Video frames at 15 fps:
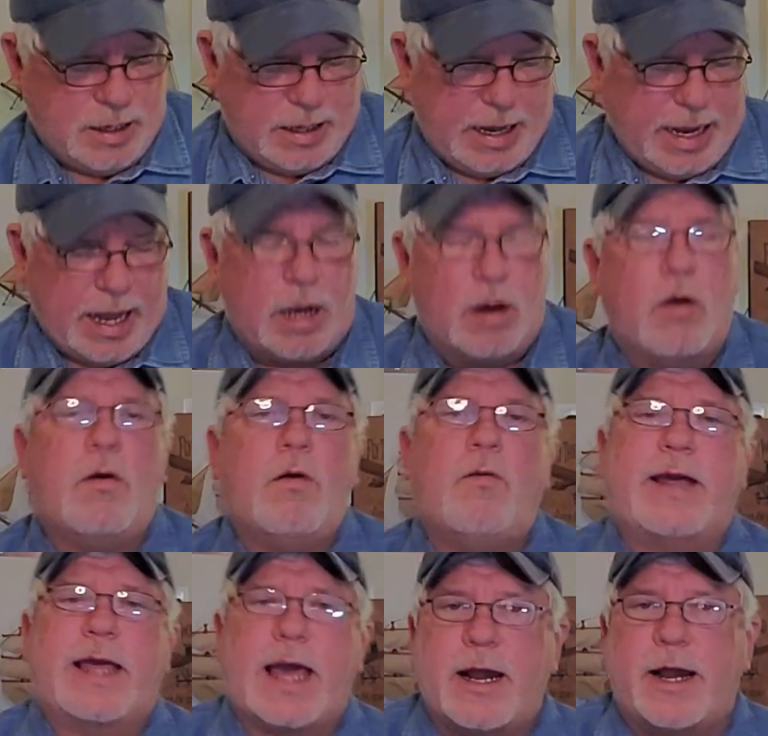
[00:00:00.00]
And, oh,
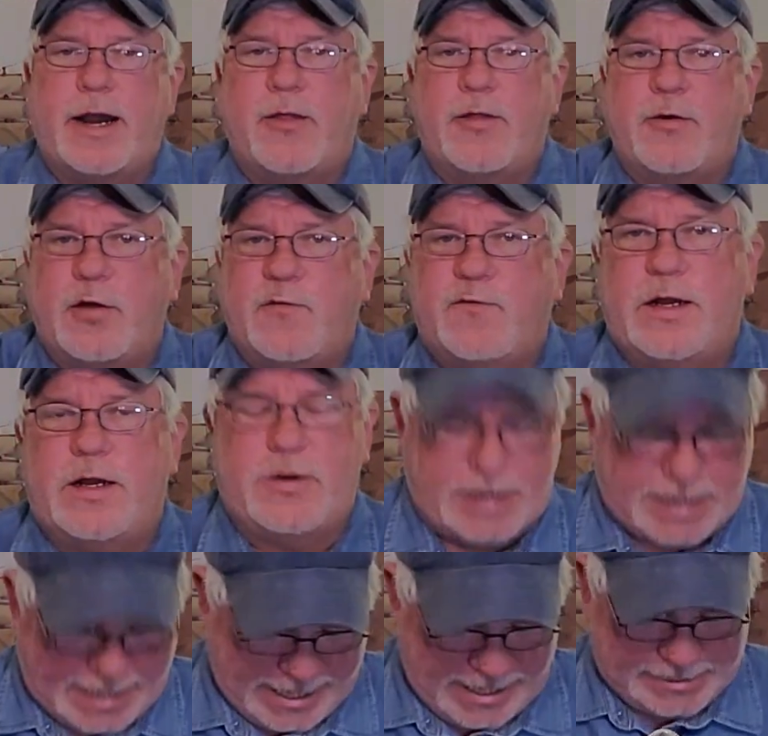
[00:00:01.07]
we got another Defender
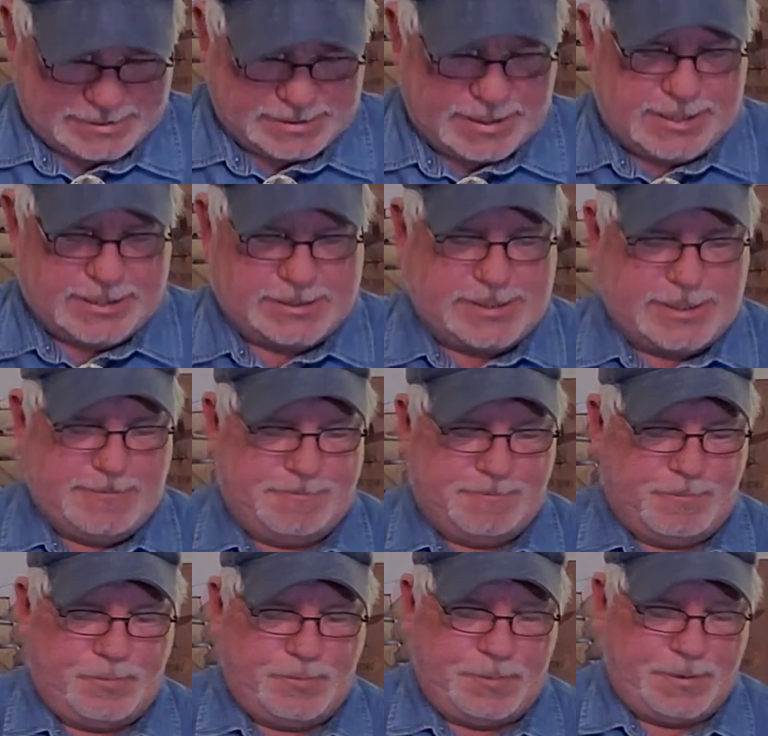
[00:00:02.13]
case. Awesome.
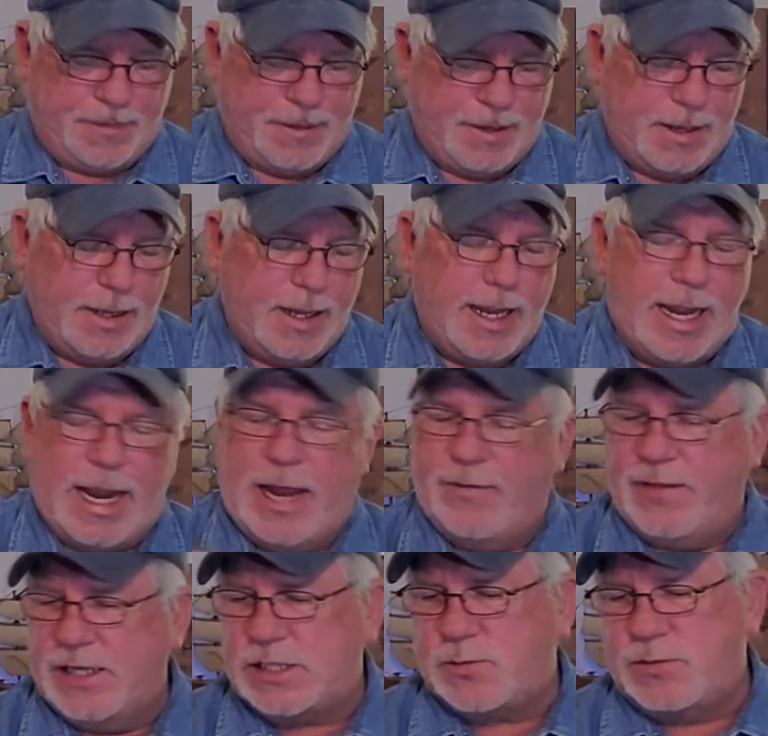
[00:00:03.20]
And
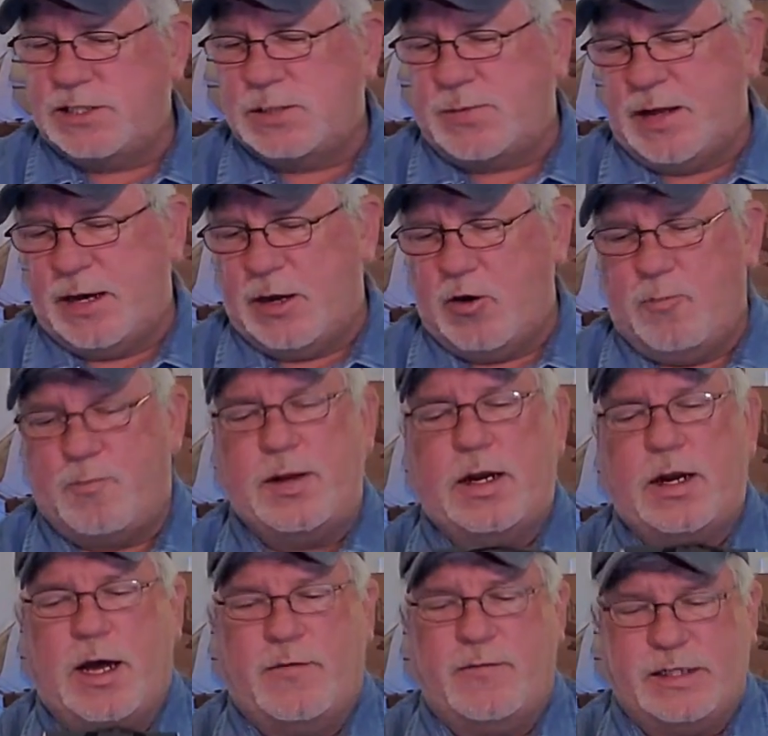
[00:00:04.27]
this one's been open,
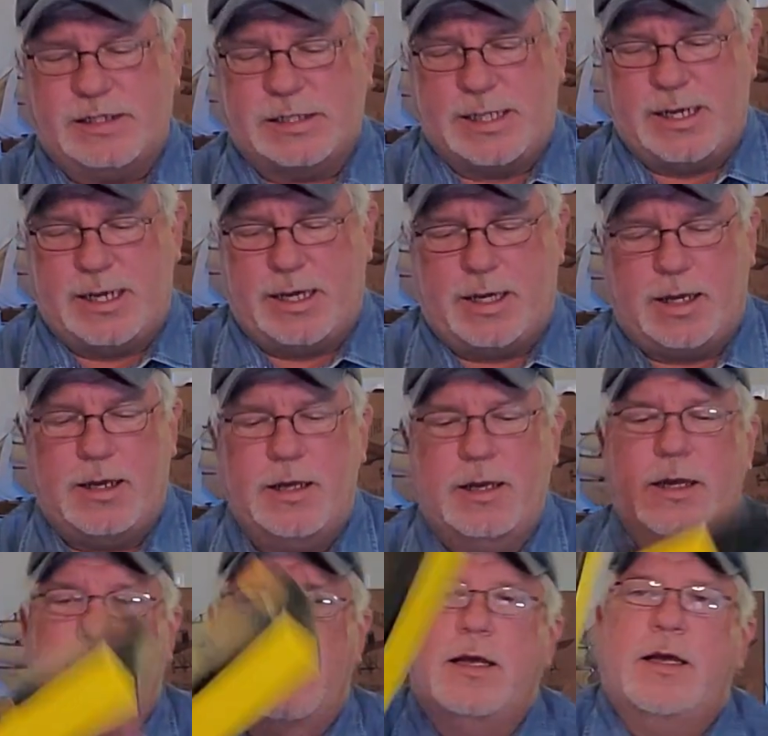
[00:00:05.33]
obviously.
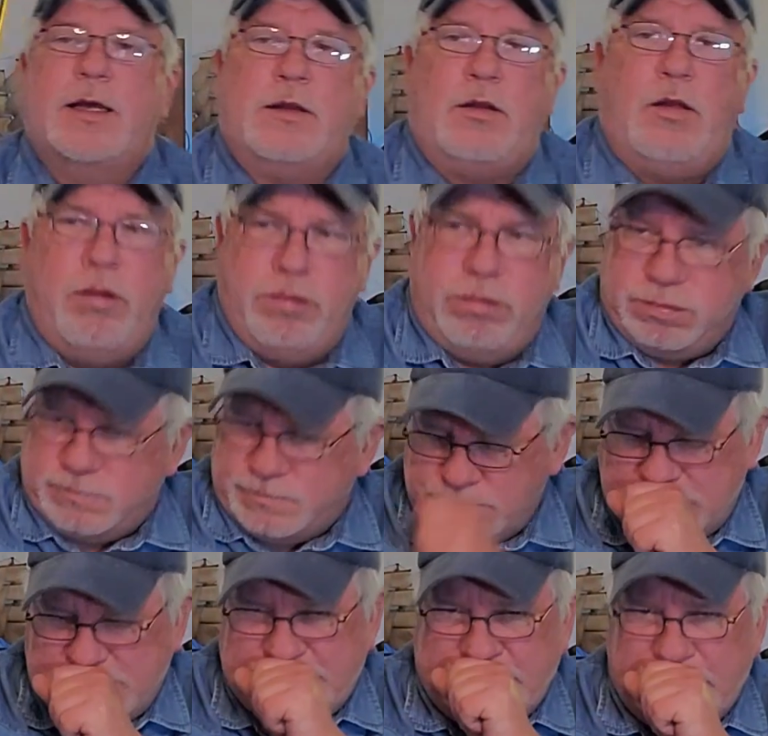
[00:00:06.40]

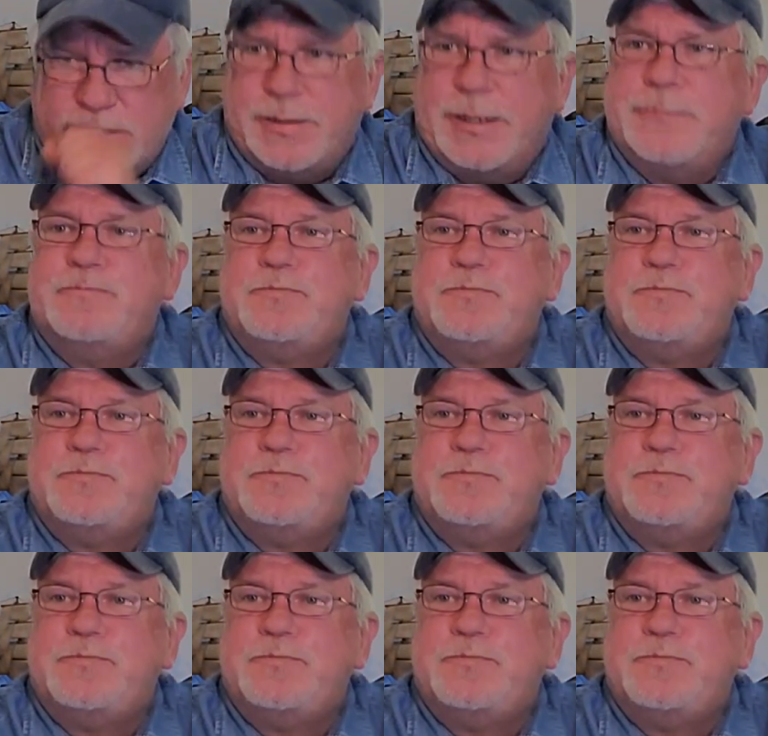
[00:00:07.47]
Excuse me.